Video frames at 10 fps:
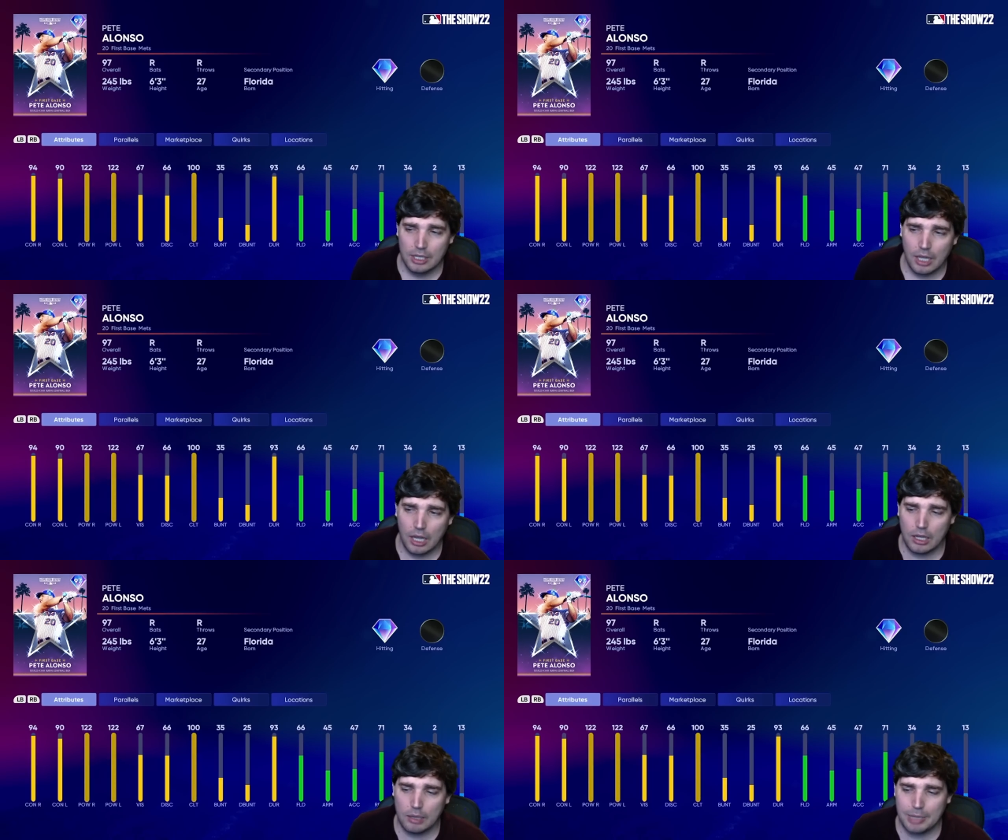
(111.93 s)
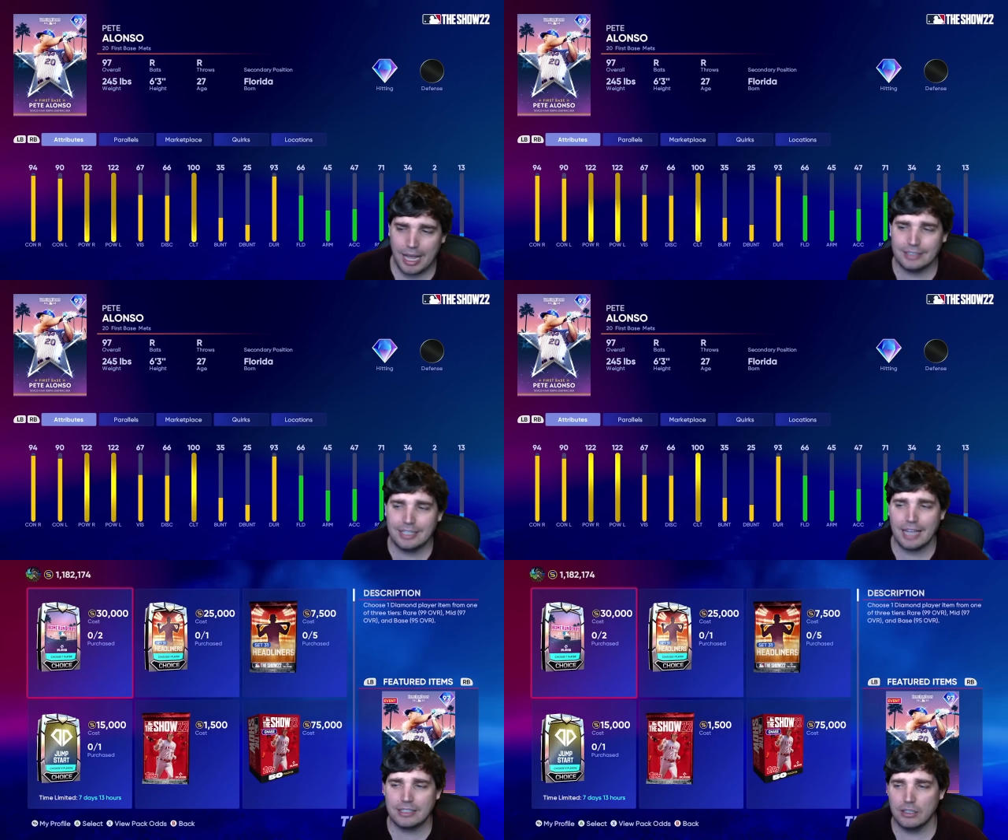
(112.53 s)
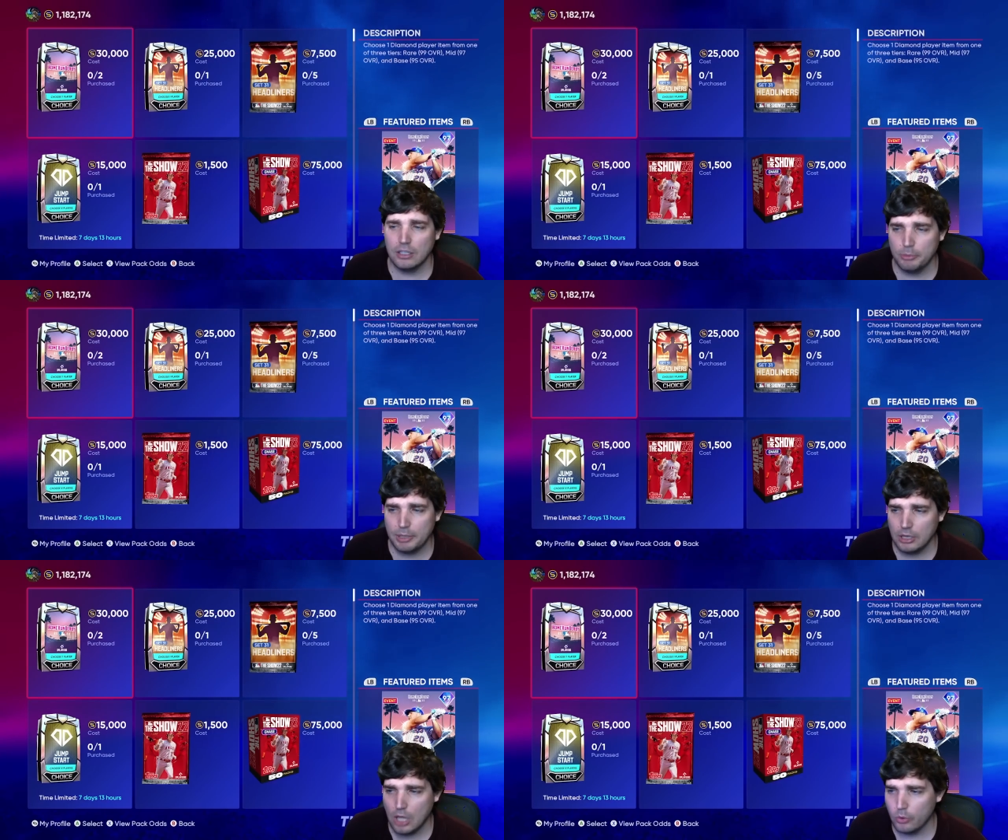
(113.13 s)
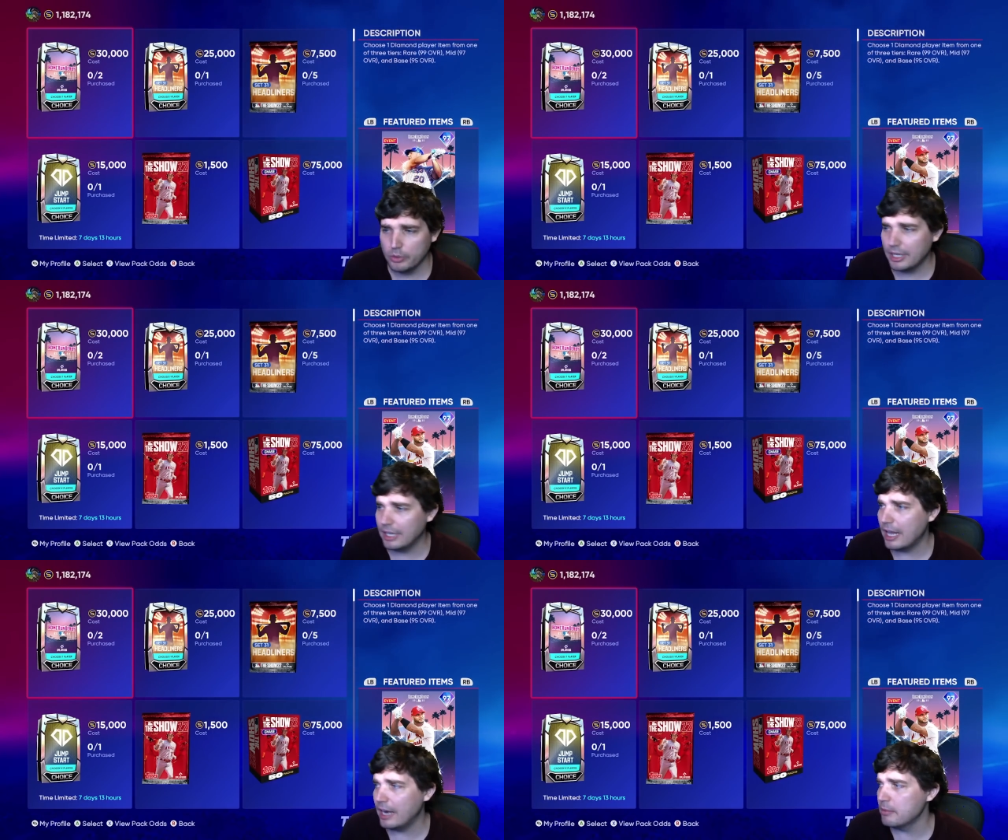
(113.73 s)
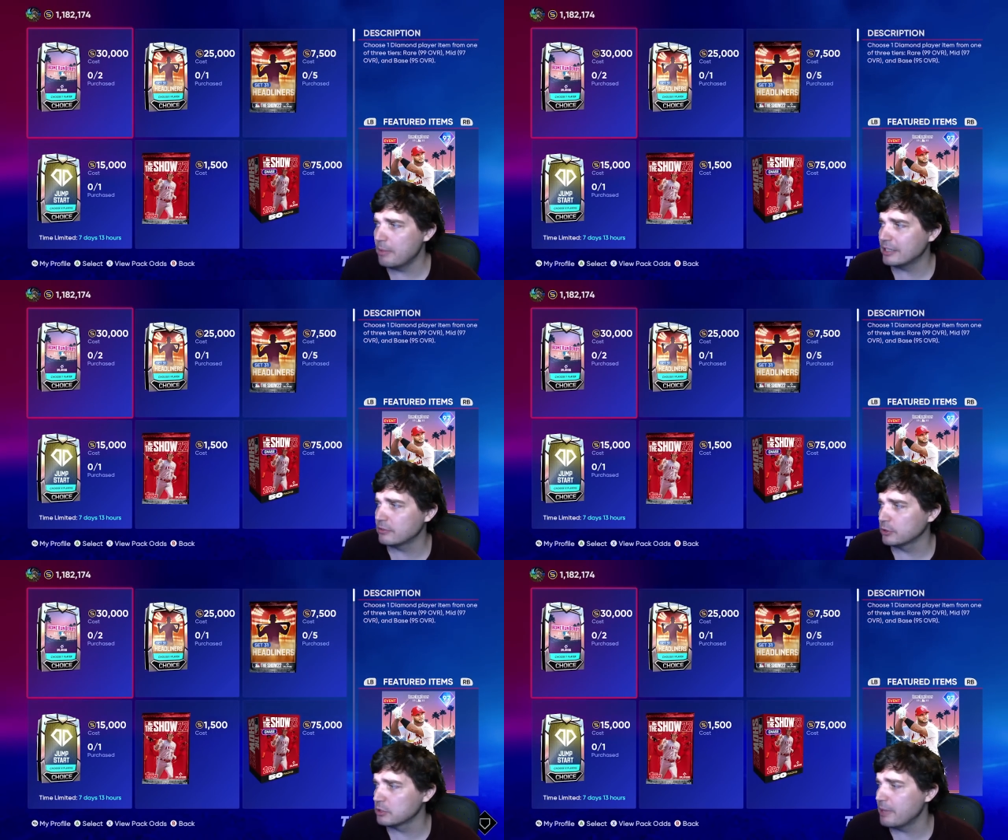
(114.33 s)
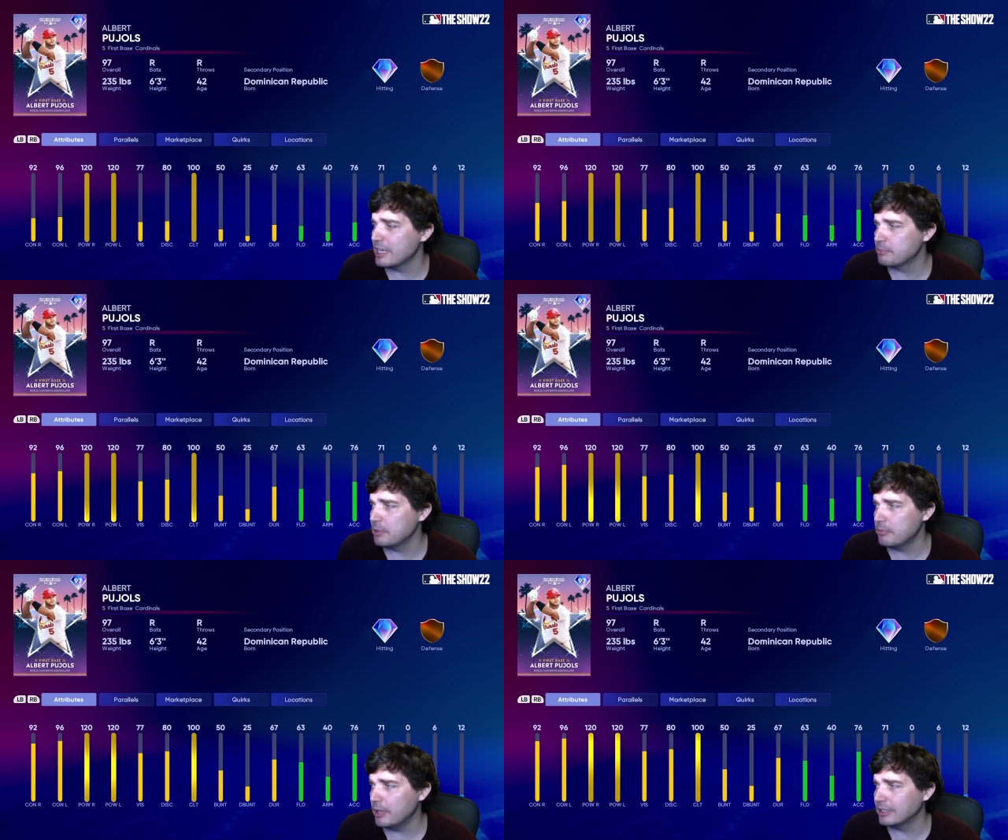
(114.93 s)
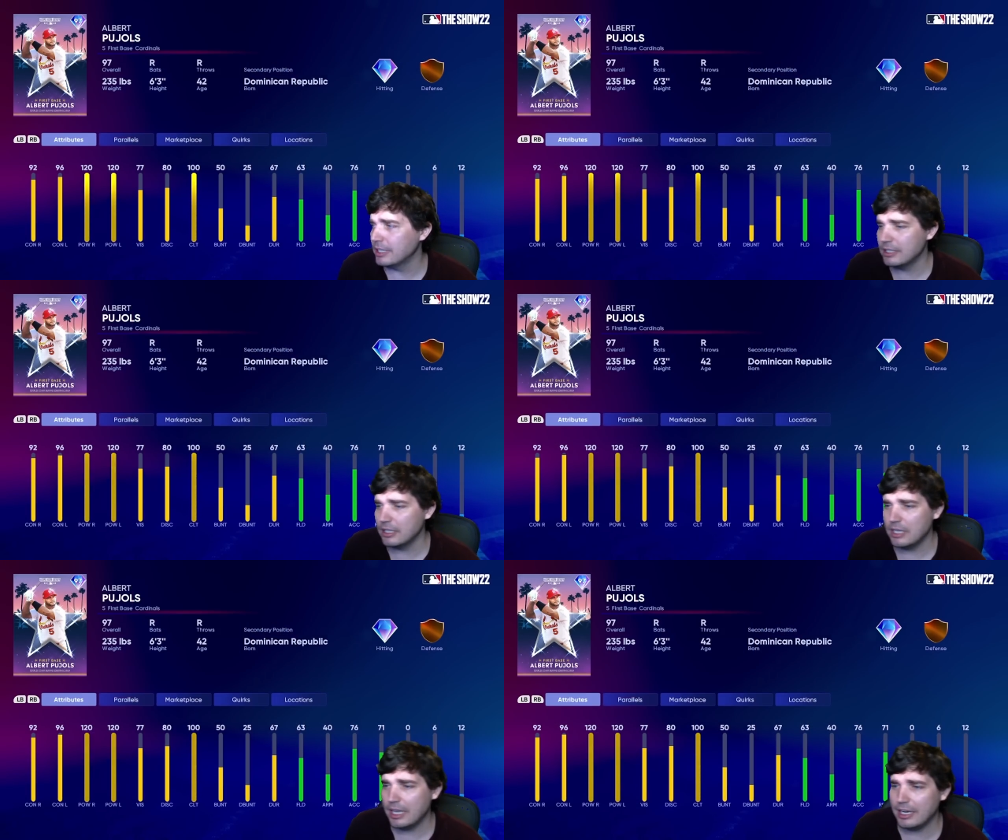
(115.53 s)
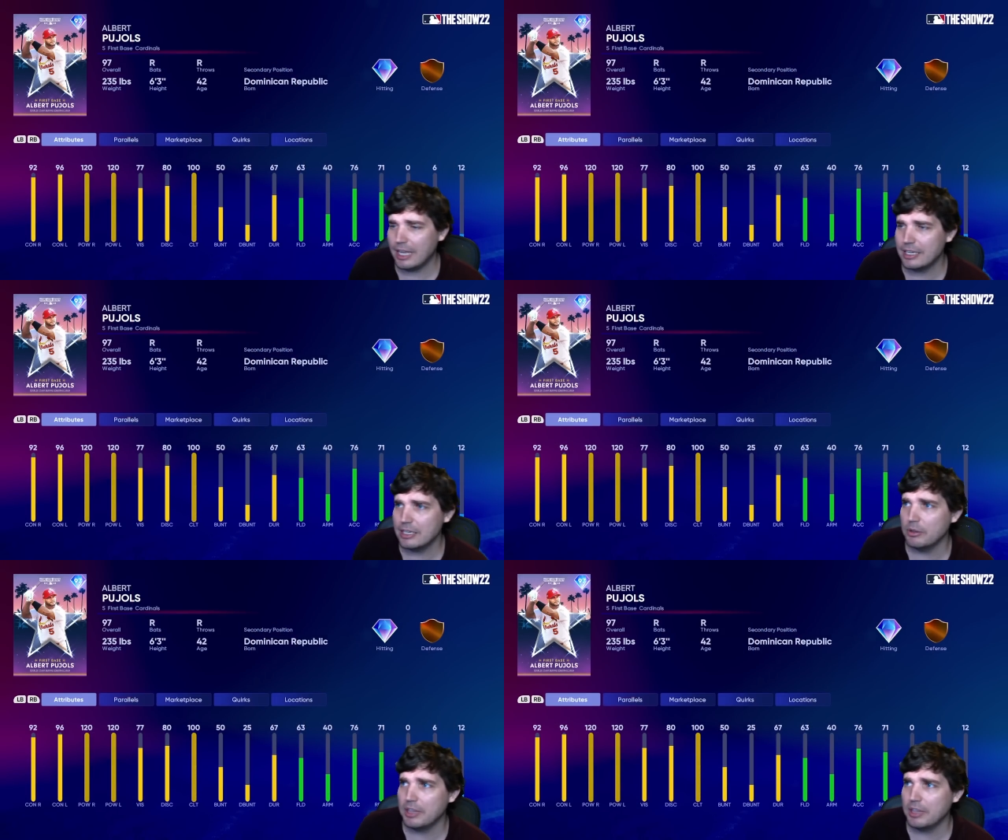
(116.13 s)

Contact's a little bit lower than a lot of the best first basemen, but it's something you kind of got to deal with.